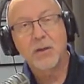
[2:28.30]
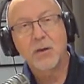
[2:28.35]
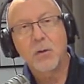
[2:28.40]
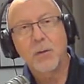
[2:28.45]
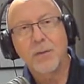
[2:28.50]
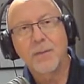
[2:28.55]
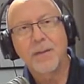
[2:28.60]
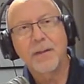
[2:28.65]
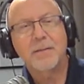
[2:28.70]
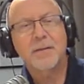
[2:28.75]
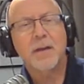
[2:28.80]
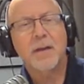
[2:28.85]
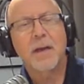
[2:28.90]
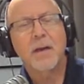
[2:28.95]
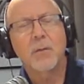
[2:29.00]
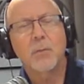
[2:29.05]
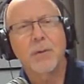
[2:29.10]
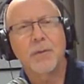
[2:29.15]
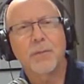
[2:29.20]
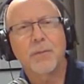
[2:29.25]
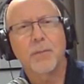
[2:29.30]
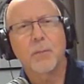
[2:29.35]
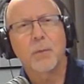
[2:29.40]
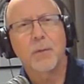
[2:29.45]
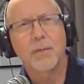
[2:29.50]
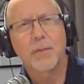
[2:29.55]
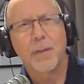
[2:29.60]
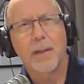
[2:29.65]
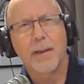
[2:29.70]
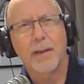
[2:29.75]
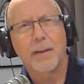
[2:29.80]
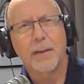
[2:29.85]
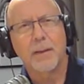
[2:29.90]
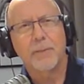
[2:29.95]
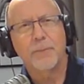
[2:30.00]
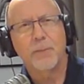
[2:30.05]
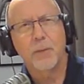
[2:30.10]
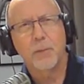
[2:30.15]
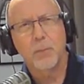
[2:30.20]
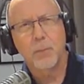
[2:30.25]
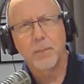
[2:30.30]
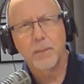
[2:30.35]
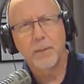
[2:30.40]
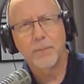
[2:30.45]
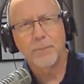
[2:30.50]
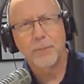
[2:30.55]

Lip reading: And that's kind of with like if you're